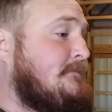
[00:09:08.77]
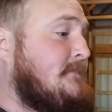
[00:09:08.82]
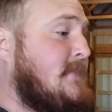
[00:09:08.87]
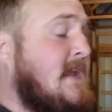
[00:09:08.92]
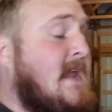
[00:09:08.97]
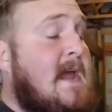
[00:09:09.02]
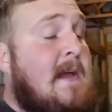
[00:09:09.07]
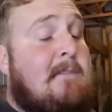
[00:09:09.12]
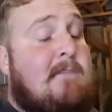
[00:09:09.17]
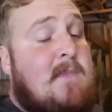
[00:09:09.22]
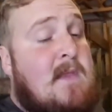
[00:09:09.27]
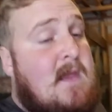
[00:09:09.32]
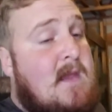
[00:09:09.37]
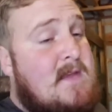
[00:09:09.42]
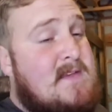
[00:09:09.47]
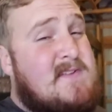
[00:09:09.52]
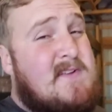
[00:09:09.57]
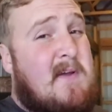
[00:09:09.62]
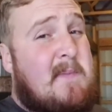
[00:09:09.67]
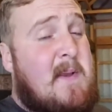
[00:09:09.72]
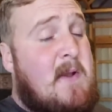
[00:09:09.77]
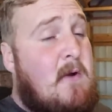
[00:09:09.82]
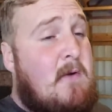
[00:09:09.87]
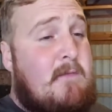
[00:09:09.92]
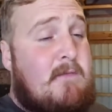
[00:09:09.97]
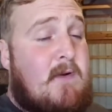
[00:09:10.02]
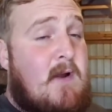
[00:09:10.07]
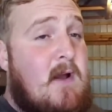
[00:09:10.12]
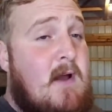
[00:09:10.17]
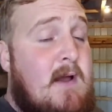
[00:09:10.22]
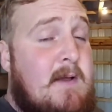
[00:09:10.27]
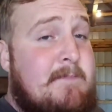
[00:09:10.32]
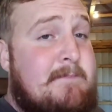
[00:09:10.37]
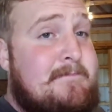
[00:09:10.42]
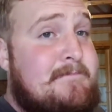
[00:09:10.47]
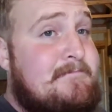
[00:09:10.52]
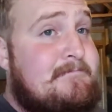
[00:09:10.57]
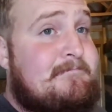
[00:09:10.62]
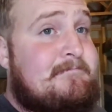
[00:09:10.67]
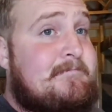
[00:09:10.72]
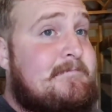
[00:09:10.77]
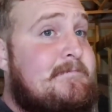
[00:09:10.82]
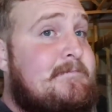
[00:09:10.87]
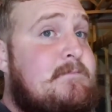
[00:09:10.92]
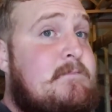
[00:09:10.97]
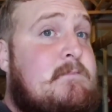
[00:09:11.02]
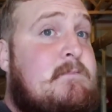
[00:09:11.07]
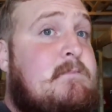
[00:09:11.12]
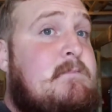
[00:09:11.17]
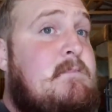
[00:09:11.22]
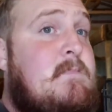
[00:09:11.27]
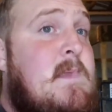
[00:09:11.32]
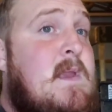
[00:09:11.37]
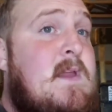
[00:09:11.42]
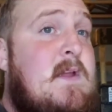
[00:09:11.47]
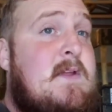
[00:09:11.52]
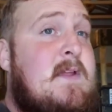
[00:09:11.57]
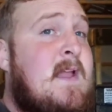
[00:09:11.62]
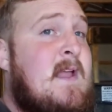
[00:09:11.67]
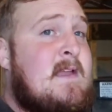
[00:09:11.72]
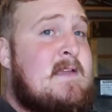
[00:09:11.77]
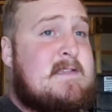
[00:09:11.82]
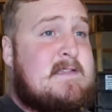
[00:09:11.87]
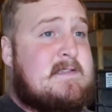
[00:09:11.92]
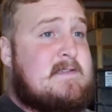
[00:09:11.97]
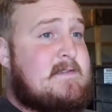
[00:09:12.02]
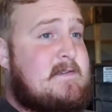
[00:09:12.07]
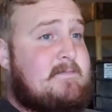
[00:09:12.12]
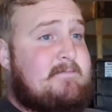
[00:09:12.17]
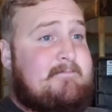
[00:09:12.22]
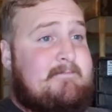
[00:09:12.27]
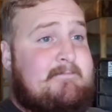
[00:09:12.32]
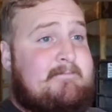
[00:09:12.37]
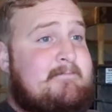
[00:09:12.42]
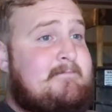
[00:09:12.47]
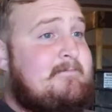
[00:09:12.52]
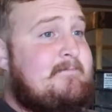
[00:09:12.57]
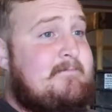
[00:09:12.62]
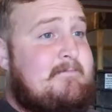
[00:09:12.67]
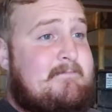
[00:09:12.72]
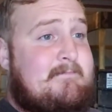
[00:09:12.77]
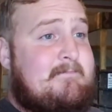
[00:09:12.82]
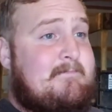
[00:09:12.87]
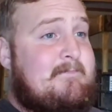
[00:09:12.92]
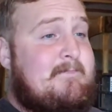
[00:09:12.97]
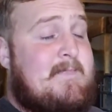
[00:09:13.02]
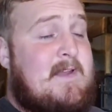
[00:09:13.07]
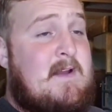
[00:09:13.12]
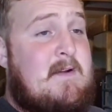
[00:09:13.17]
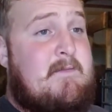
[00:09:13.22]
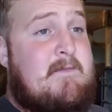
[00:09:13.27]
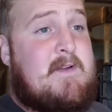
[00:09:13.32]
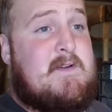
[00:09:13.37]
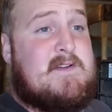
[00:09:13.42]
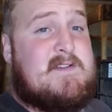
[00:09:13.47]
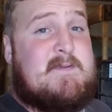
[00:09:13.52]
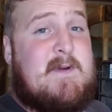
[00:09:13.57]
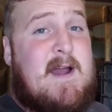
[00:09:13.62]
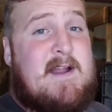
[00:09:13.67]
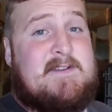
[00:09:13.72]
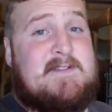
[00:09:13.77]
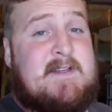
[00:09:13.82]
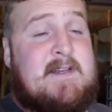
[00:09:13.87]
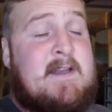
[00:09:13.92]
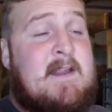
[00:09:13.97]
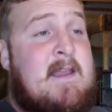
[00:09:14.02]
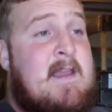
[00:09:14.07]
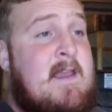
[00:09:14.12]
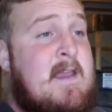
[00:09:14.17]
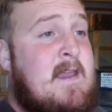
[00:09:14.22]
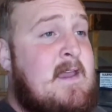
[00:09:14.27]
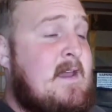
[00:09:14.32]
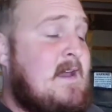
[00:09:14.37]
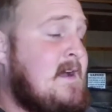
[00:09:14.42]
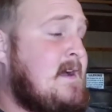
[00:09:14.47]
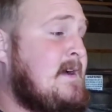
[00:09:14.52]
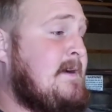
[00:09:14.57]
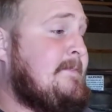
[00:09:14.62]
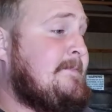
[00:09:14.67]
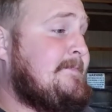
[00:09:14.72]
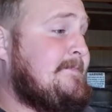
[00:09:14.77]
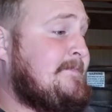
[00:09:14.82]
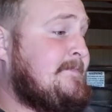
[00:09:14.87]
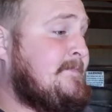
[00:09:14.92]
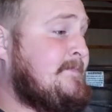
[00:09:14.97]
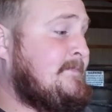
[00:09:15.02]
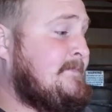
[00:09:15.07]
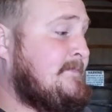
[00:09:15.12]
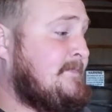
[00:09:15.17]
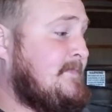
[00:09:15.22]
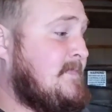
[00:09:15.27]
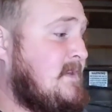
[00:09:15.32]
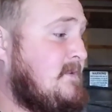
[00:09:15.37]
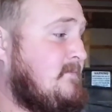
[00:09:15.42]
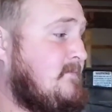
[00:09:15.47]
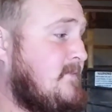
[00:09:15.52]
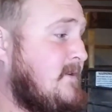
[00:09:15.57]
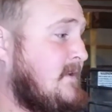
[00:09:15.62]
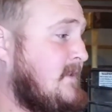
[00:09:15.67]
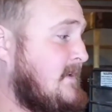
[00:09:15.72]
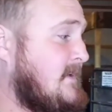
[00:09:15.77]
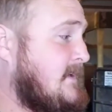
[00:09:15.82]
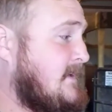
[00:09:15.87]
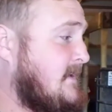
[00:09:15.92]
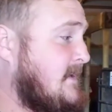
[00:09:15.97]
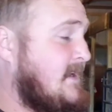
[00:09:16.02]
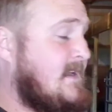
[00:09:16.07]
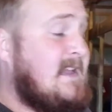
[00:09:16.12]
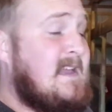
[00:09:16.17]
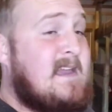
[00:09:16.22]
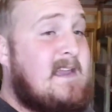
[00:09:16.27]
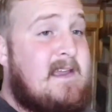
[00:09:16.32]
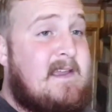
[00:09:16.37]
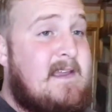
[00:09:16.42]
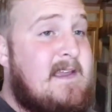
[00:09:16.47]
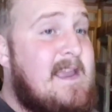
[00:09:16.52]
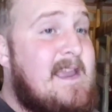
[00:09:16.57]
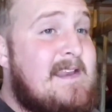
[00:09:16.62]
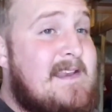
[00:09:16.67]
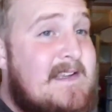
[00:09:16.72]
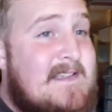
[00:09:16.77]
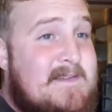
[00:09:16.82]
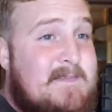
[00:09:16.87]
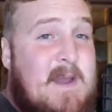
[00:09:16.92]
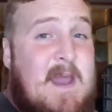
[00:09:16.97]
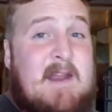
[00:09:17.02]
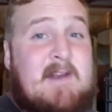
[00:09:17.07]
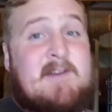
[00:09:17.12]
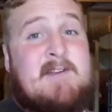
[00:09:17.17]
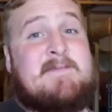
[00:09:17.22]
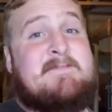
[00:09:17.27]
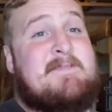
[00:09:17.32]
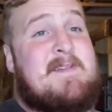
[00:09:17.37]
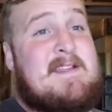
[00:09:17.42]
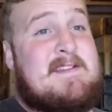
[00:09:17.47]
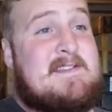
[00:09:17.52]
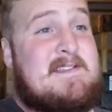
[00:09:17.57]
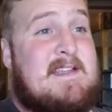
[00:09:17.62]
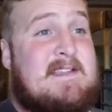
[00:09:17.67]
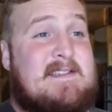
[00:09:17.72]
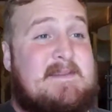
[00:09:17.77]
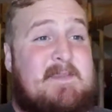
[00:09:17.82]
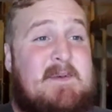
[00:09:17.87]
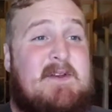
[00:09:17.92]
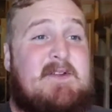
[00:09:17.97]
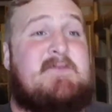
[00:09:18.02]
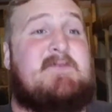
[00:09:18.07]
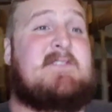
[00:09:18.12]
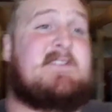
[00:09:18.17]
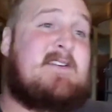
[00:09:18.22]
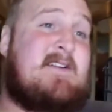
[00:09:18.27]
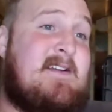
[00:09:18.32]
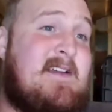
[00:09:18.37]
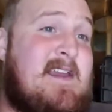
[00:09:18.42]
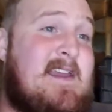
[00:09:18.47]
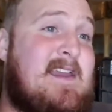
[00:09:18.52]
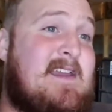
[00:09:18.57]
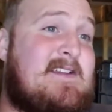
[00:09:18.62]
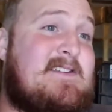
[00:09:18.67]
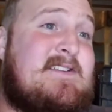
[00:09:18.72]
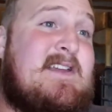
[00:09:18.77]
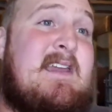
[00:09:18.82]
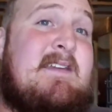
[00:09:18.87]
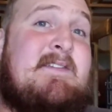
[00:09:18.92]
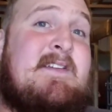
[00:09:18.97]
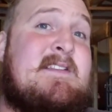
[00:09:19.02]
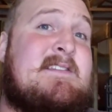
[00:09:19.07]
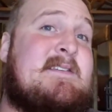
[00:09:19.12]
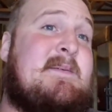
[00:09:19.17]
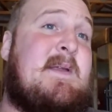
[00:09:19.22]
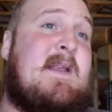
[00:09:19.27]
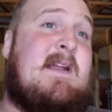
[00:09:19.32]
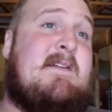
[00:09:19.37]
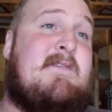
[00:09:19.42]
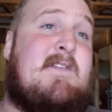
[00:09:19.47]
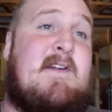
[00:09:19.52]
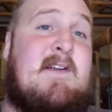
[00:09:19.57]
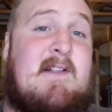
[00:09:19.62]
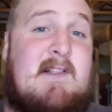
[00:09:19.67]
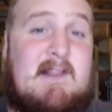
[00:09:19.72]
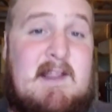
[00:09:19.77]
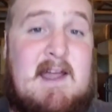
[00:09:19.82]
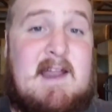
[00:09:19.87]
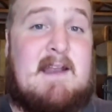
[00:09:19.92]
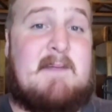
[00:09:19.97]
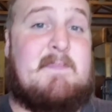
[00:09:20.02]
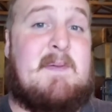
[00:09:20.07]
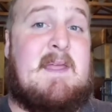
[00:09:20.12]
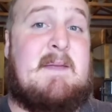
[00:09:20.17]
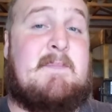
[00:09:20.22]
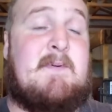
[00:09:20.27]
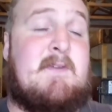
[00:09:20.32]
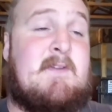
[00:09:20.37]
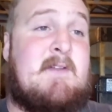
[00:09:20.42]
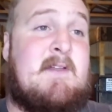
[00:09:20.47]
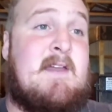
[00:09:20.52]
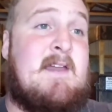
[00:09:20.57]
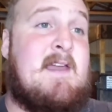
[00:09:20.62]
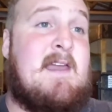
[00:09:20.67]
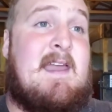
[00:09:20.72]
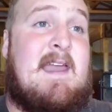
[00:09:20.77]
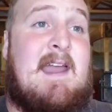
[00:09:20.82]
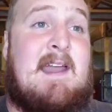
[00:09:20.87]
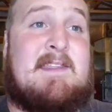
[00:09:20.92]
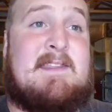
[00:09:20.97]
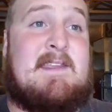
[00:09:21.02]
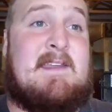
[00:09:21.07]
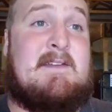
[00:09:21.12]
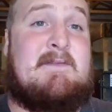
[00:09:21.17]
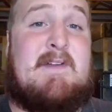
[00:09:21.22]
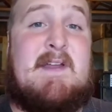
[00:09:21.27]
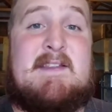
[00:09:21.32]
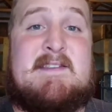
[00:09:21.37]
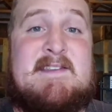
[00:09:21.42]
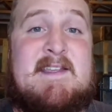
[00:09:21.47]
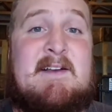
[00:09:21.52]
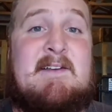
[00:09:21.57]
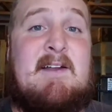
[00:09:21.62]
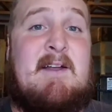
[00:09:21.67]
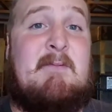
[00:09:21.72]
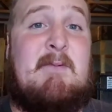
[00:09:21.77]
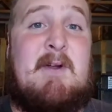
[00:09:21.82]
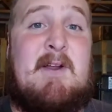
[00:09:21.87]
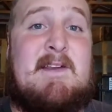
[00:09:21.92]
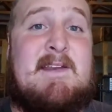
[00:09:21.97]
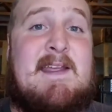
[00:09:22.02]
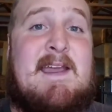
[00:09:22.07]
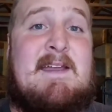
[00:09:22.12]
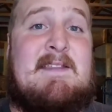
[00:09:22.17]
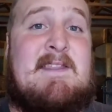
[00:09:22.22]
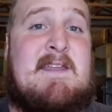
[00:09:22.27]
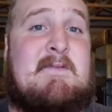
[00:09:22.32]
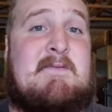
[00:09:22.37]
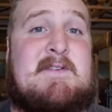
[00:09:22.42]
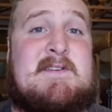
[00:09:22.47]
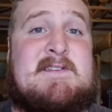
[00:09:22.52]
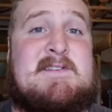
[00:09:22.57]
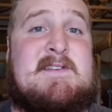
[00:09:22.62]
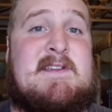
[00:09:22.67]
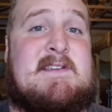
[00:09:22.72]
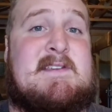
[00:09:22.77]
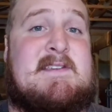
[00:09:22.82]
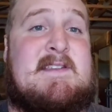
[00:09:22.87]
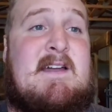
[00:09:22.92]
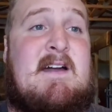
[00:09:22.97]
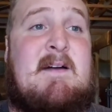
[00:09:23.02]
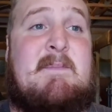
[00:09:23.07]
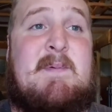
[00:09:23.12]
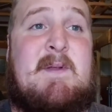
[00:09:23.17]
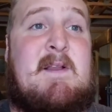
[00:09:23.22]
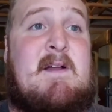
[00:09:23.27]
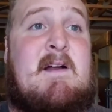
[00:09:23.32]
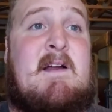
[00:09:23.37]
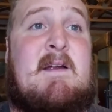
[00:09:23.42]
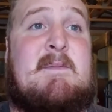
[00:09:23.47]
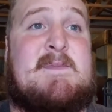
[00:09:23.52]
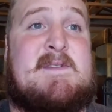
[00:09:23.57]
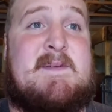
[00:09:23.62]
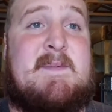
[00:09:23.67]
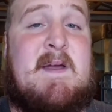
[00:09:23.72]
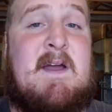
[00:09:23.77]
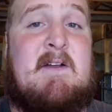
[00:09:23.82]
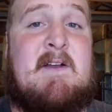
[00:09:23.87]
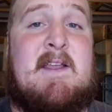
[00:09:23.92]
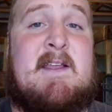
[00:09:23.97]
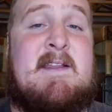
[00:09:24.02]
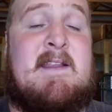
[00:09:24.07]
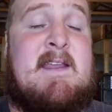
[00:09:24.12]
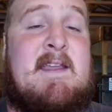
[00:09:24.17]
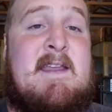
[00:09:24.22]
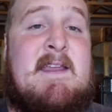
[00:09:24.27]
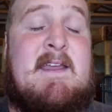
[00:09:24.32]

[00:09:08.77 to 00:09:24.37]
But yeah, so overall, you guys, viewers watching, really, it doesn't matter. It's manure shavings. I've heard a lot of people at the event center I worked at that was just up in arms about it.